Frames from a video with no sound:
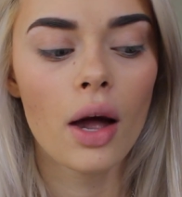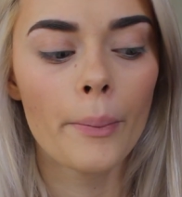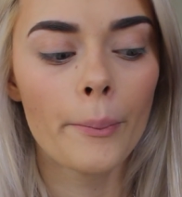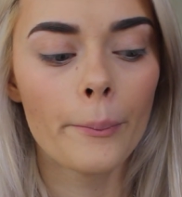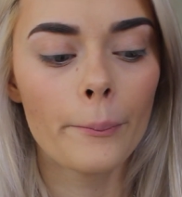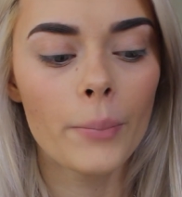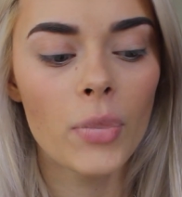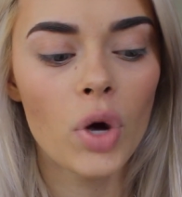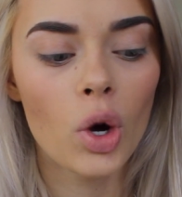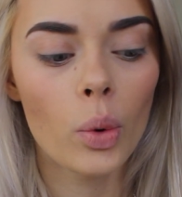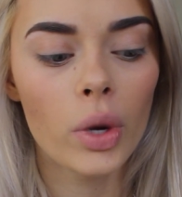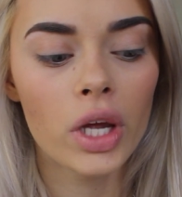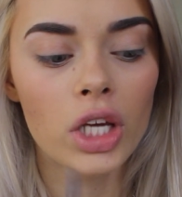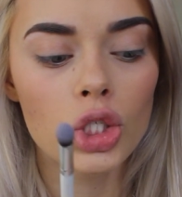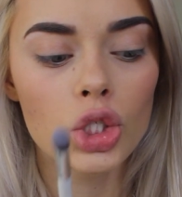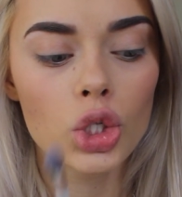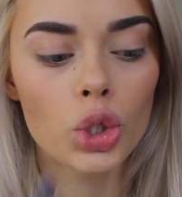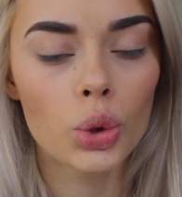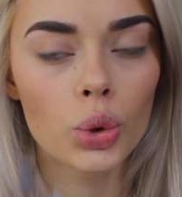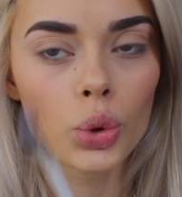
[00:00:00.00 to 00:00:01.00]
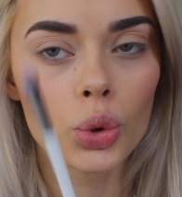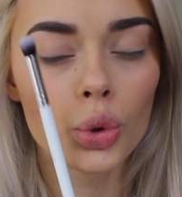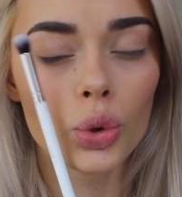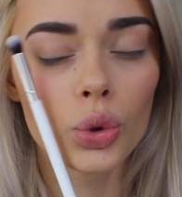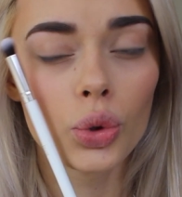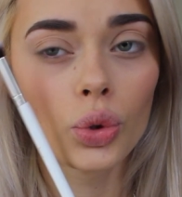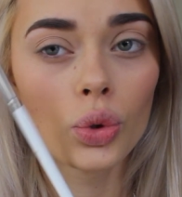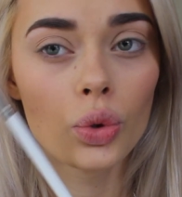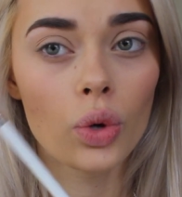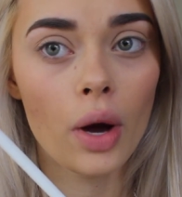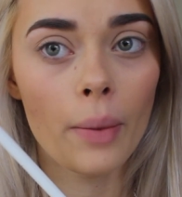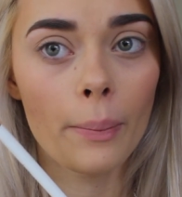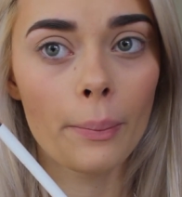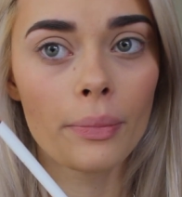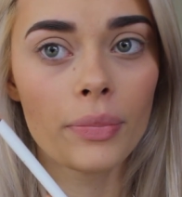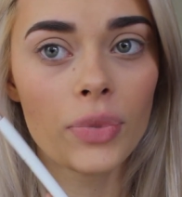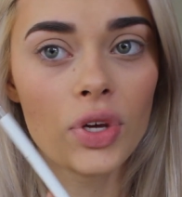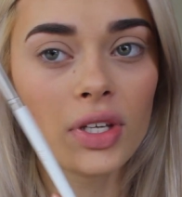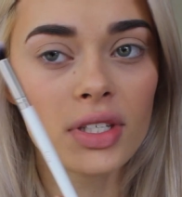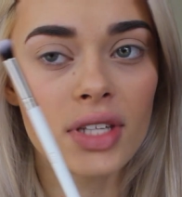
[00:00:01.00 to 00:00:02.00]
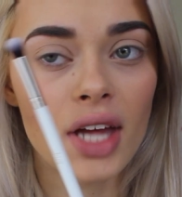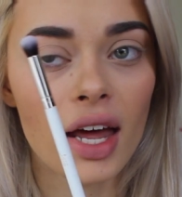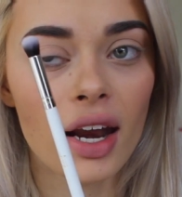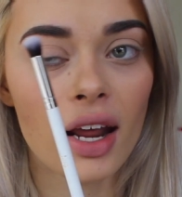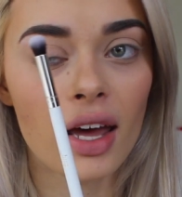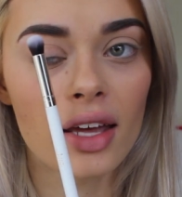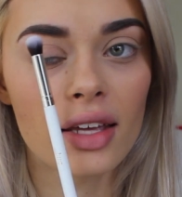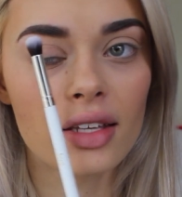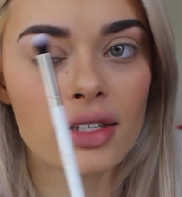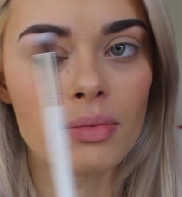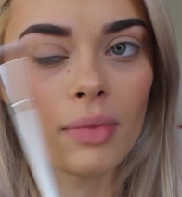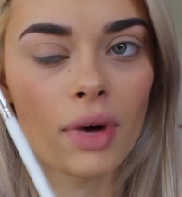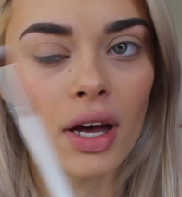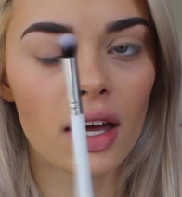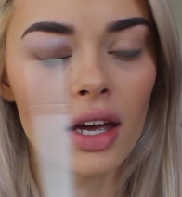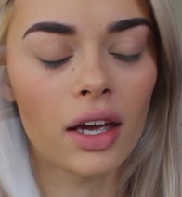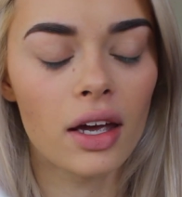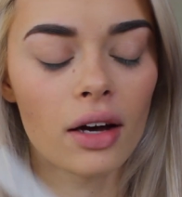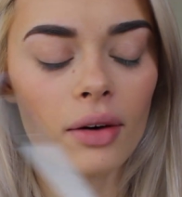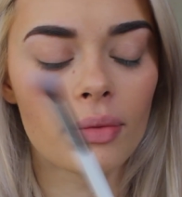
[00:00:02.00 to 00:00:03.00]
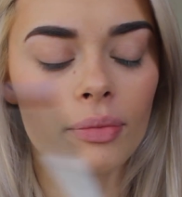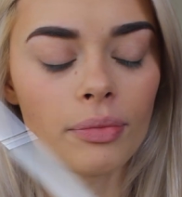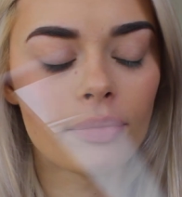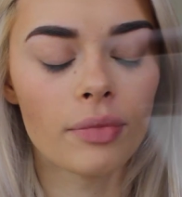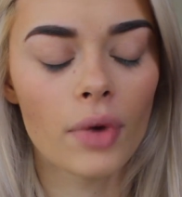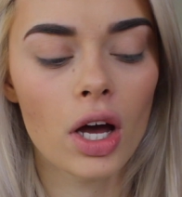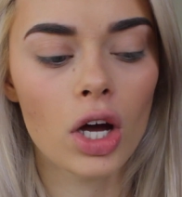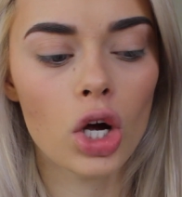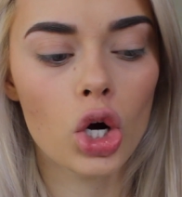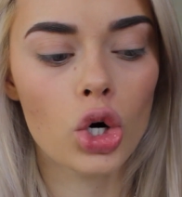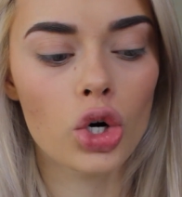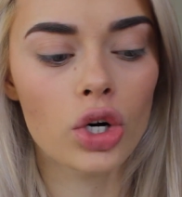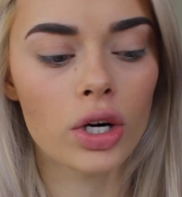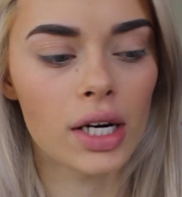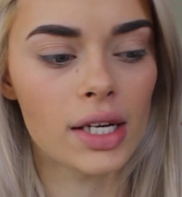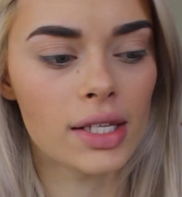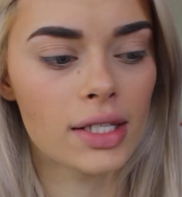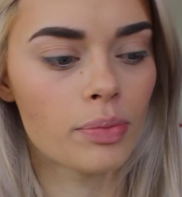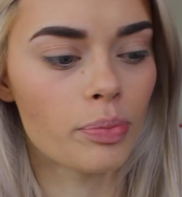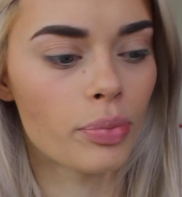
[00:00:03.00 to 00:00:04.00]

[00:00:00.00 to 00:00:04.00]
I'm going to use that as my crease